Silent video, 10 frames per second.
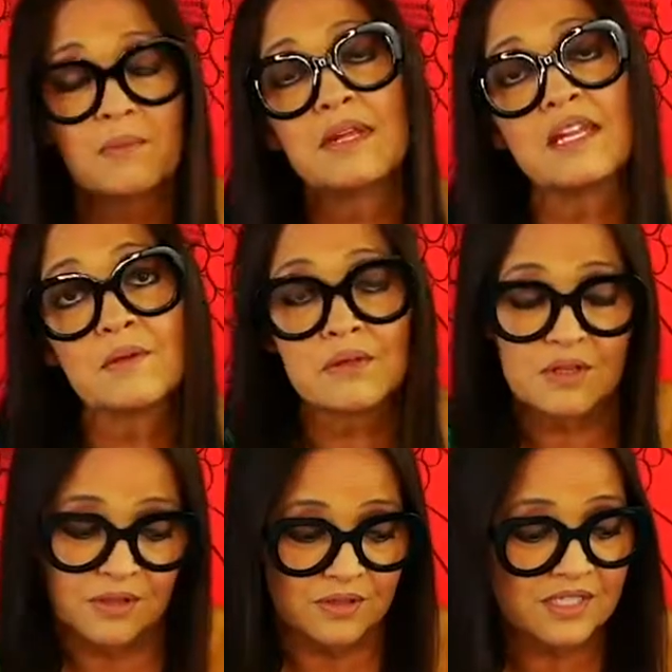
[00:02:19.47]
medium you
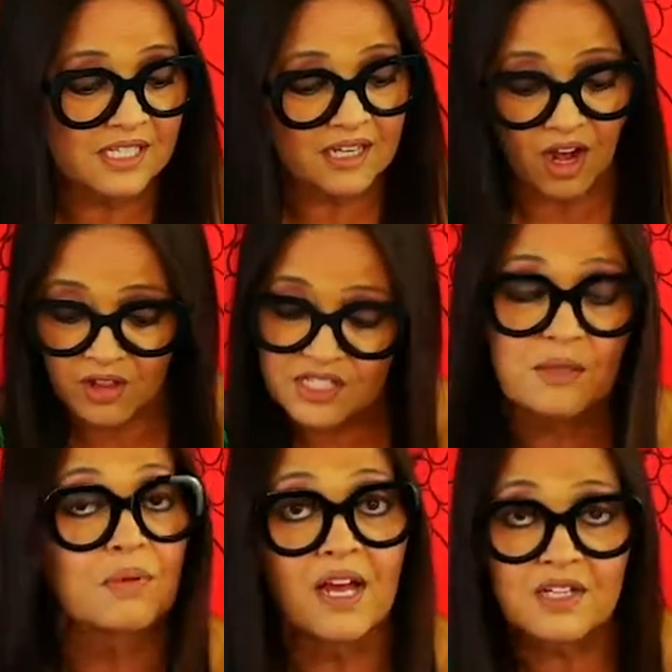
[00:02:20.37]
used, all the
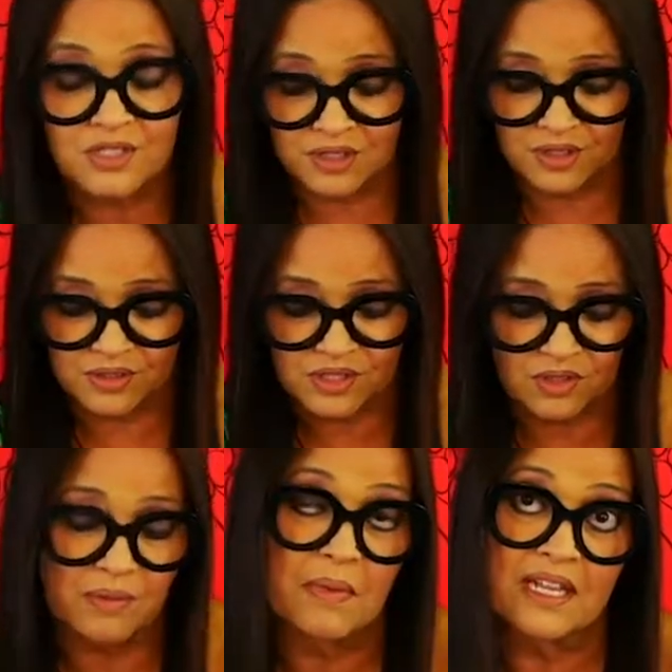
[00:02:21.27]
supplies you used, or
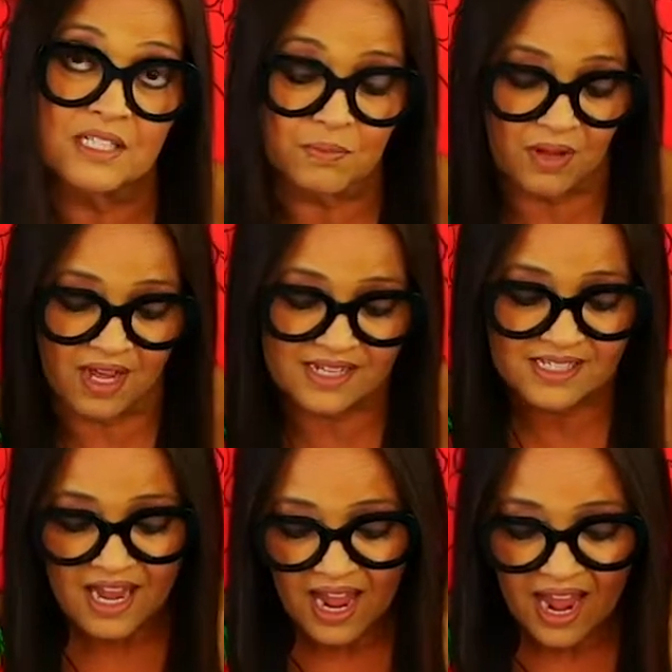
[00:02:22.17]
the main supplies,
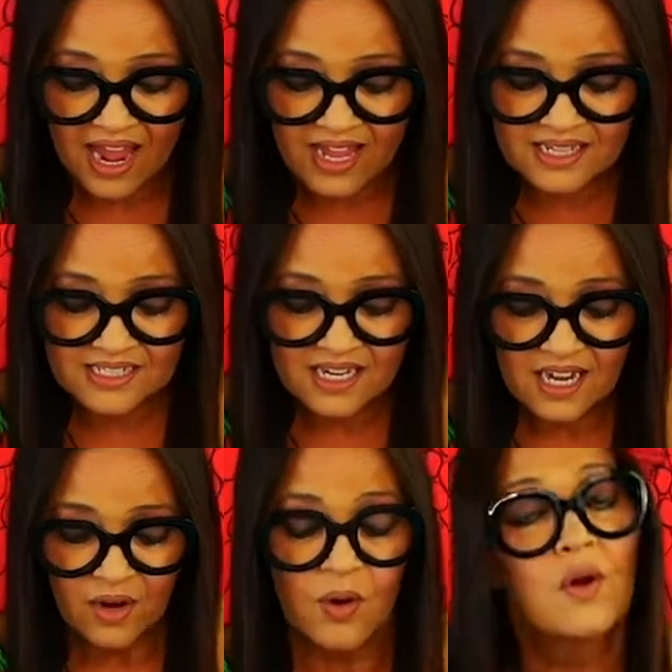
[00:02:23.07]
and
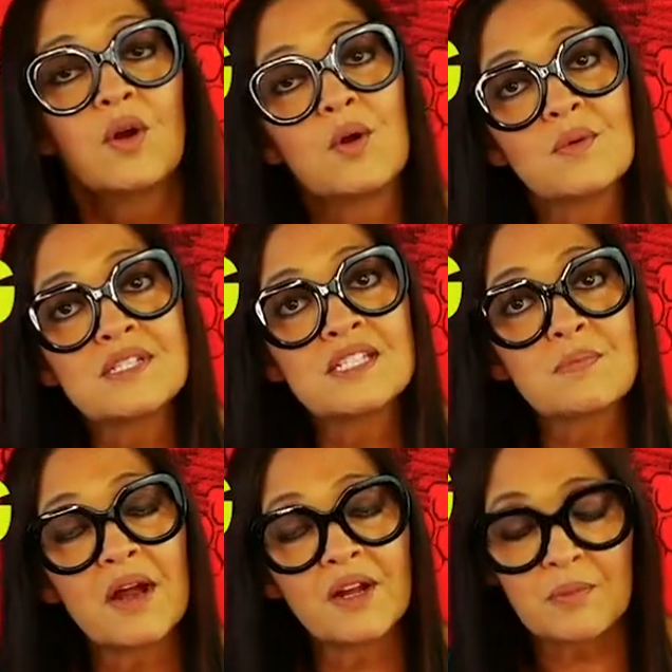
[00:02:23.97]
who it was
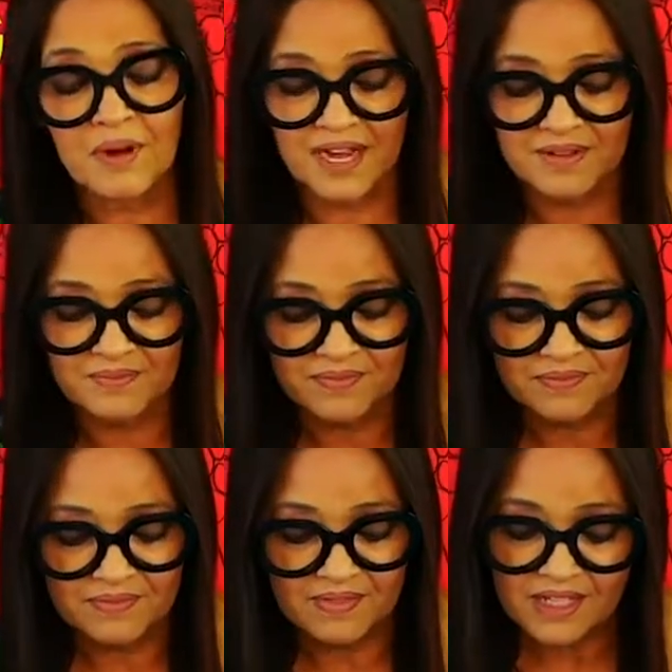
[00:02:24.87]
inspired by,
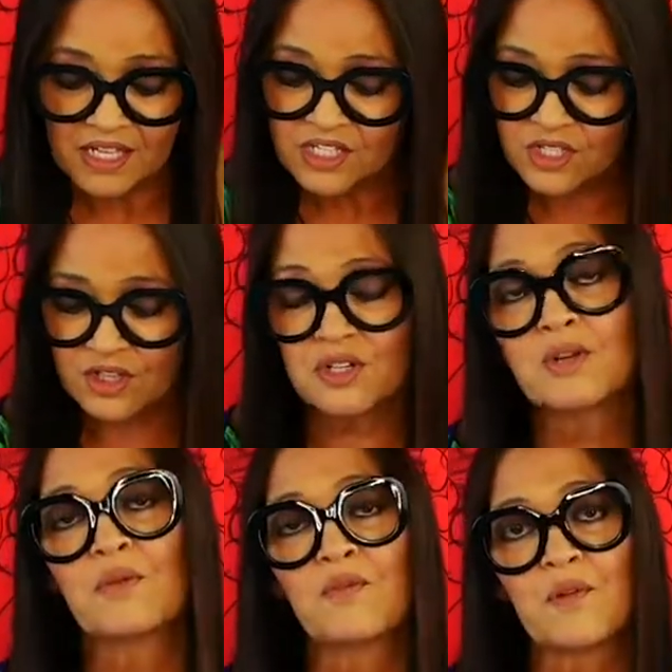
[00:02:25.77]
so that you
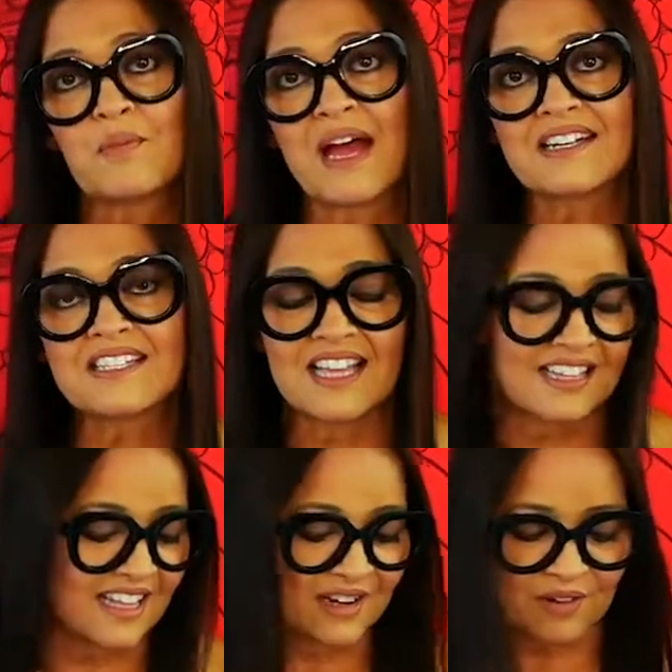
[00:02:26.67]
can refer back to
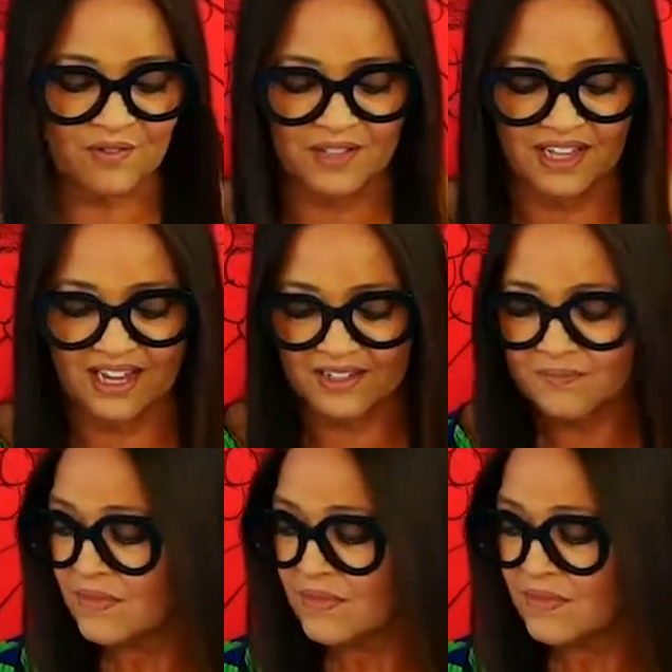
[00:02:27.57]
that later if you like.